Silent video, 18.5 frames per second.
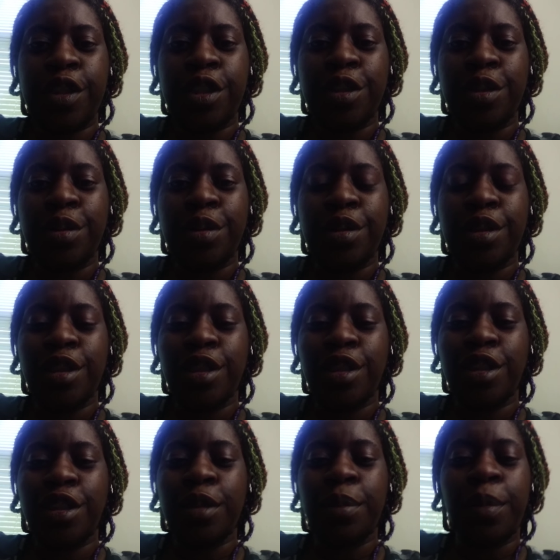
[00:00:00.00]
shoes
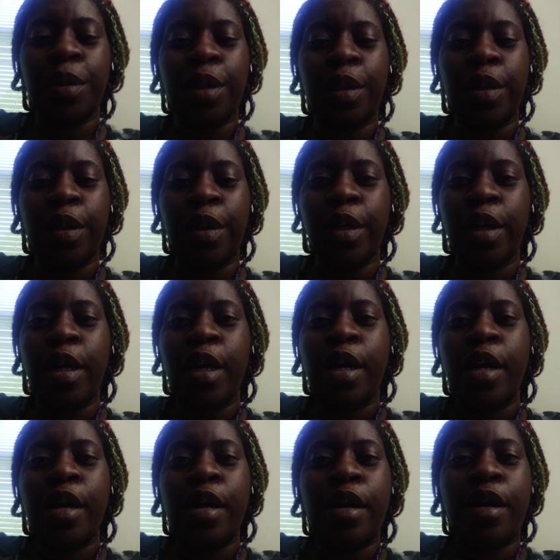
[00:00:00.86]
that's similar
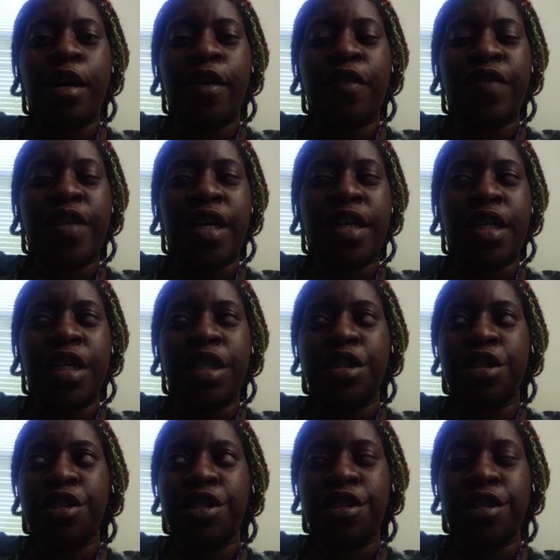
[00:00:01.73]
of that
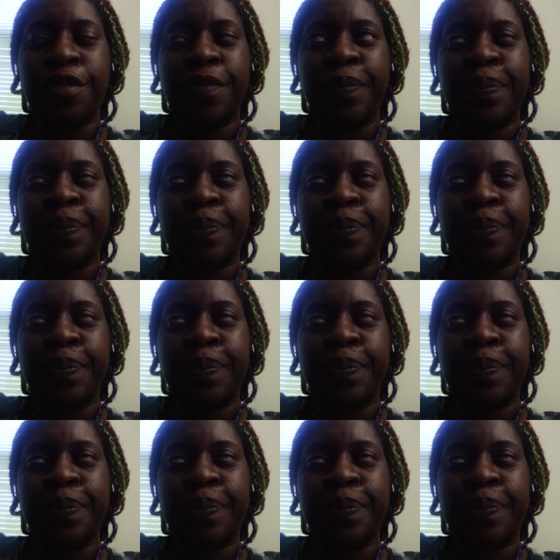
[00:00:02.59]
nature.